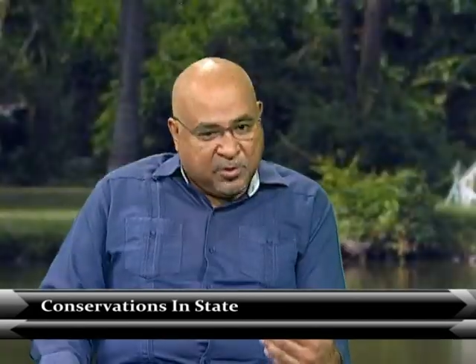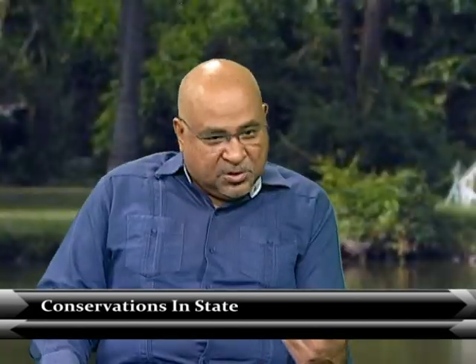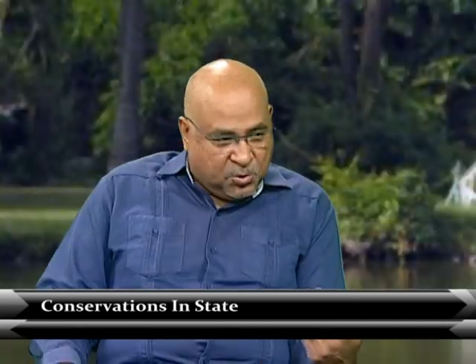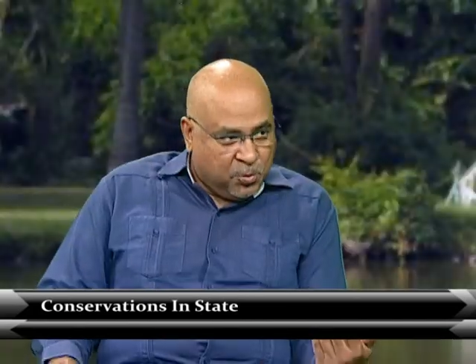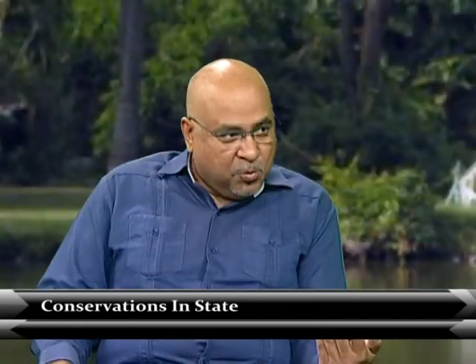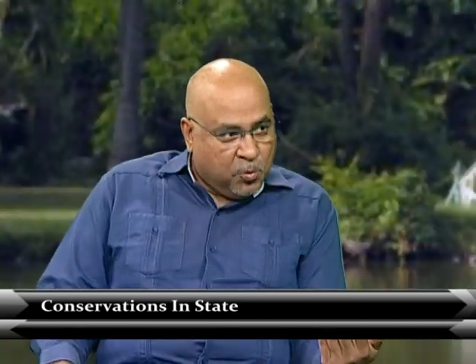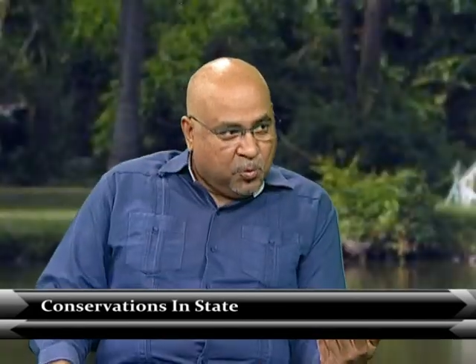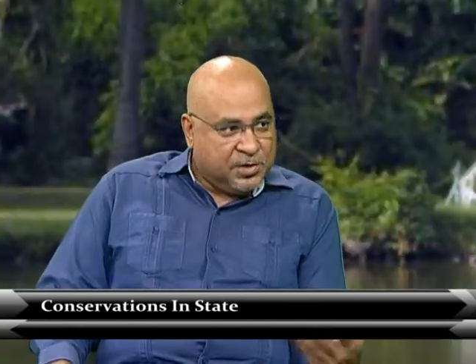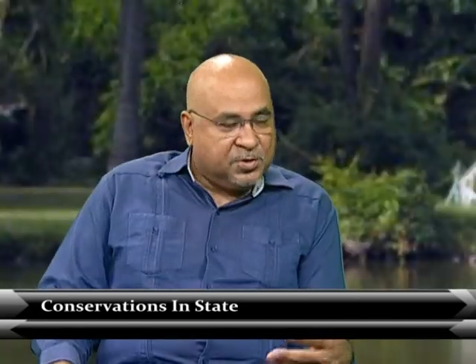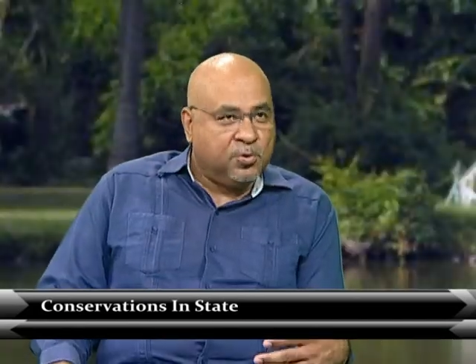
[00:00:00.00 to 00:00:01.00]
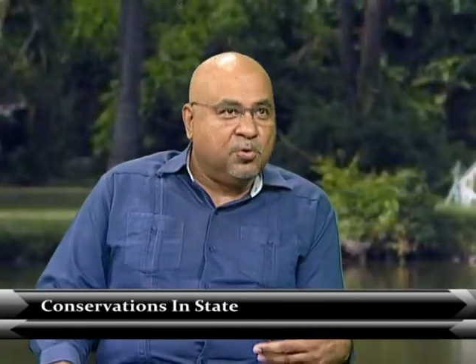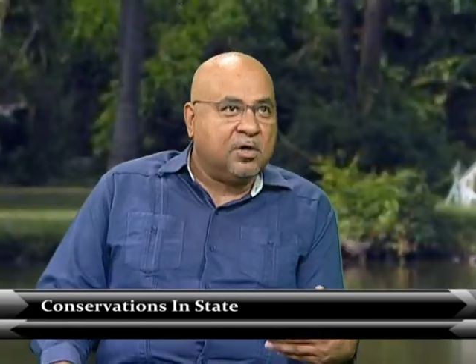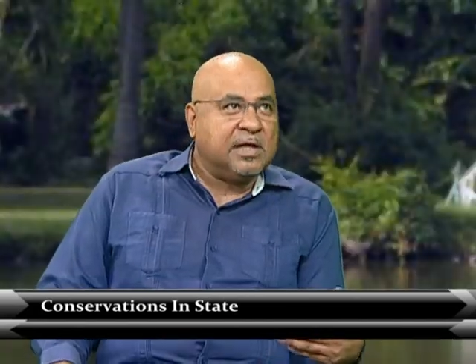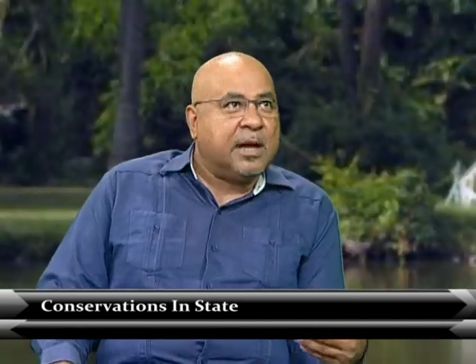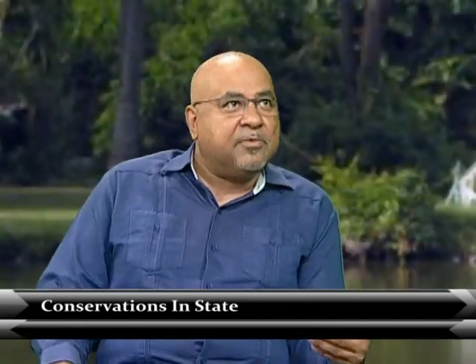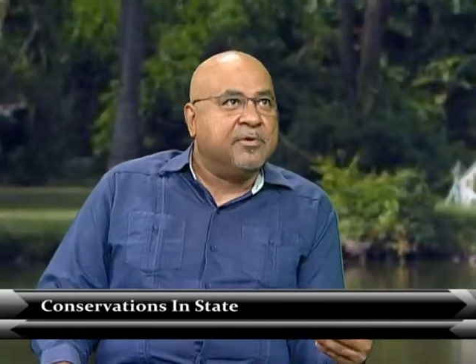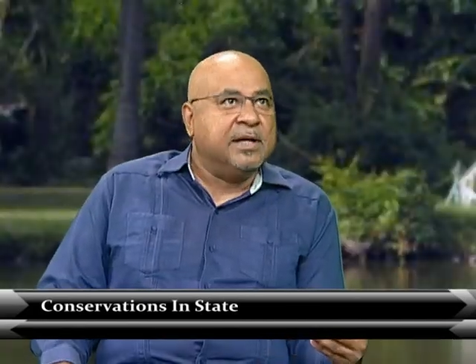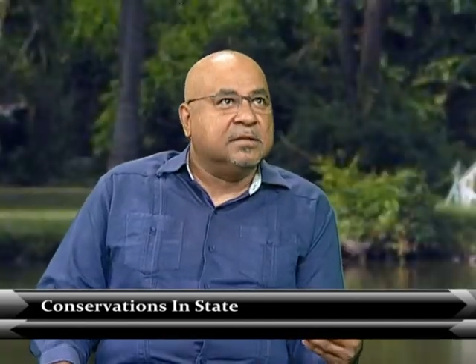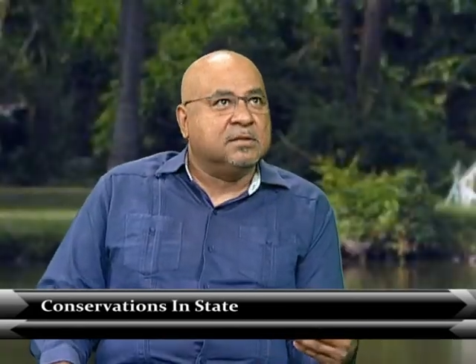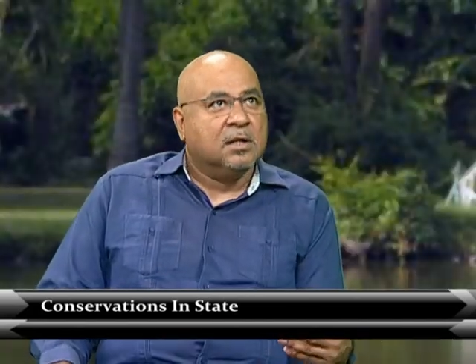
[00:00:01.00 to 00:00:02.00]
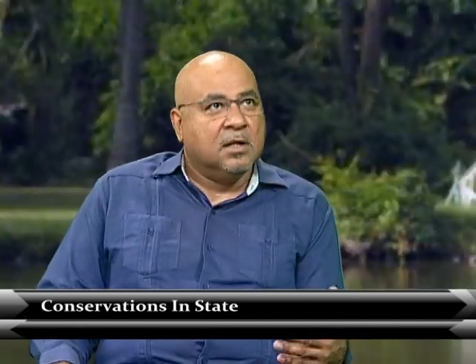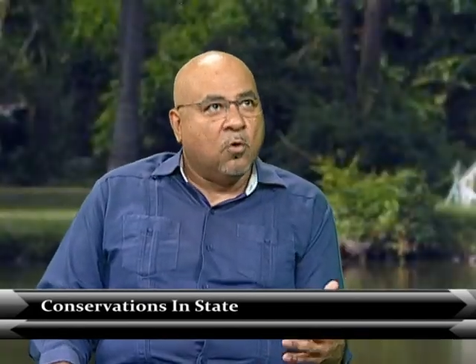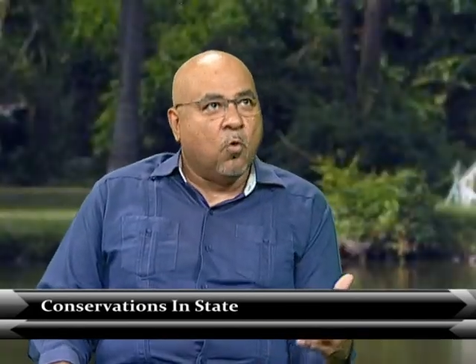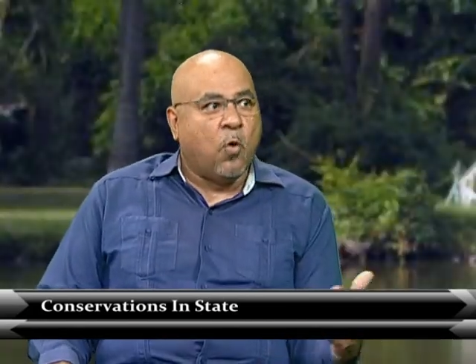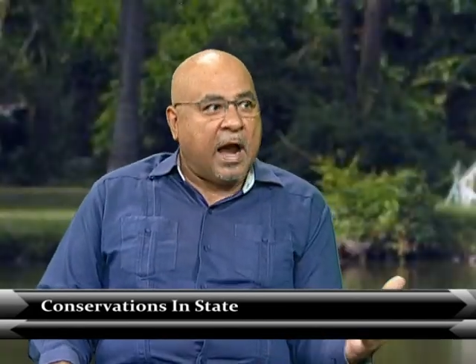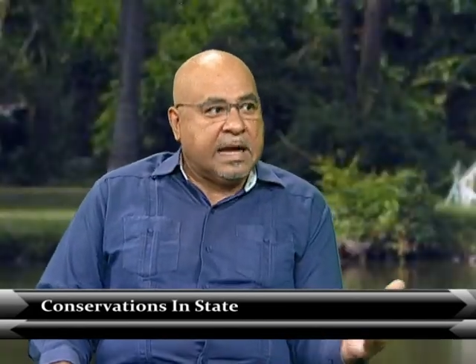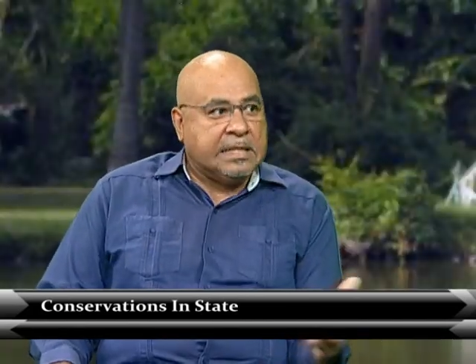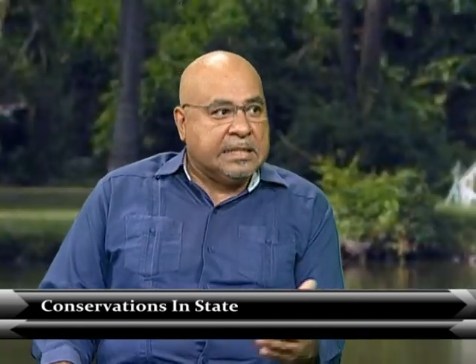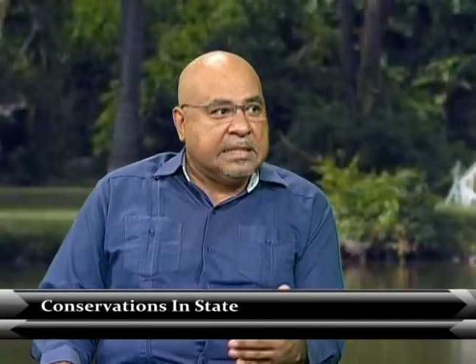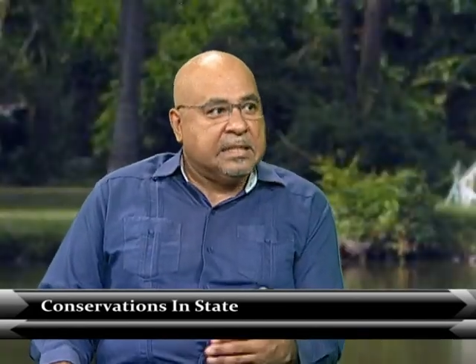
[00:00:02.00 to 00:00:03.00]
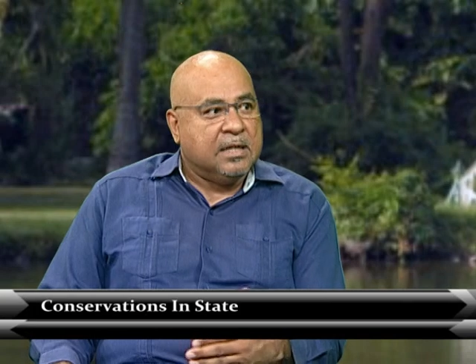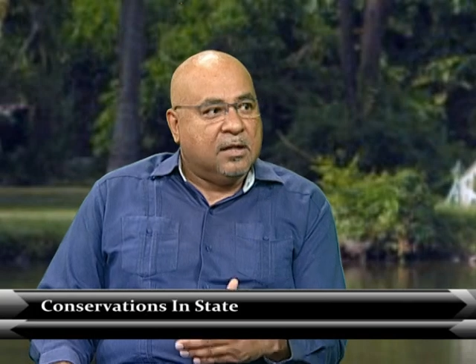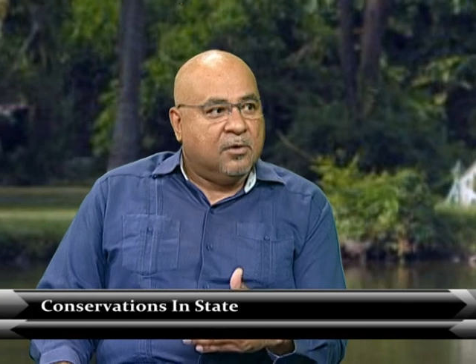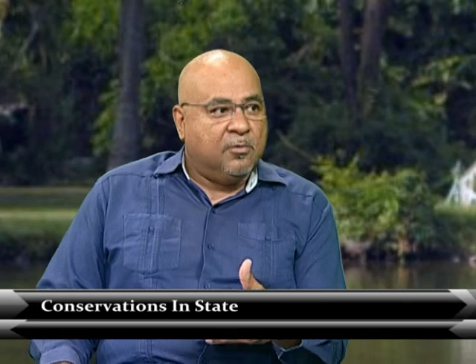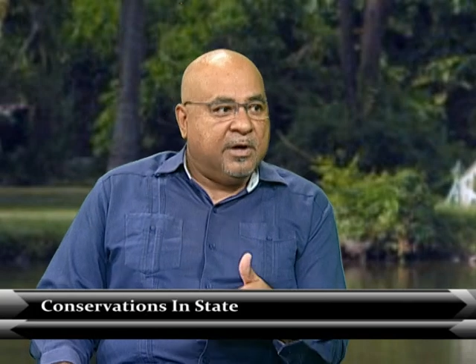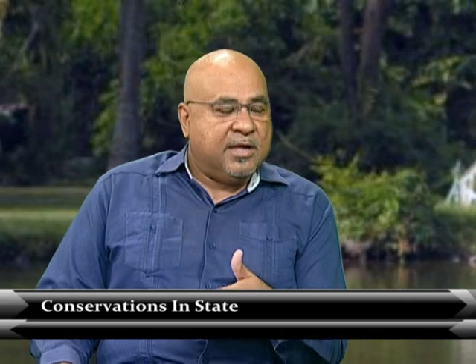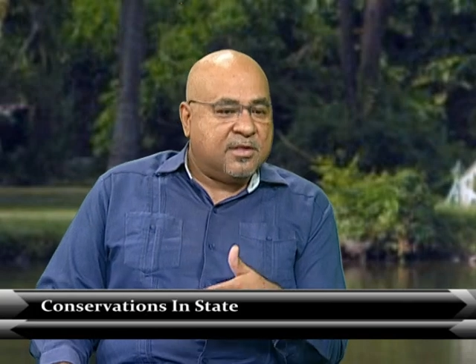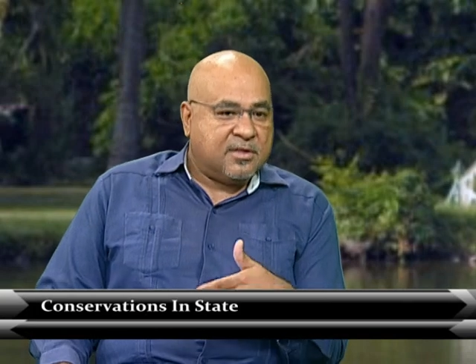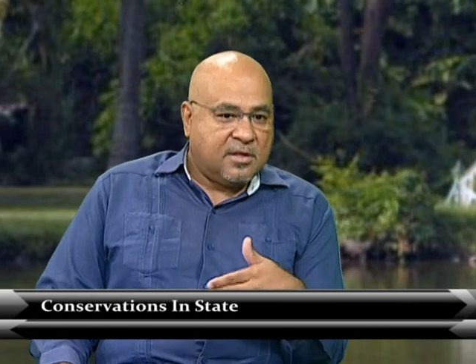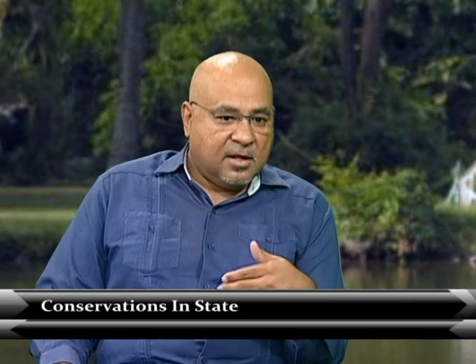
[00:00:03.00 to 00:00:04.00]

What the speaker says: we do collaborate widely with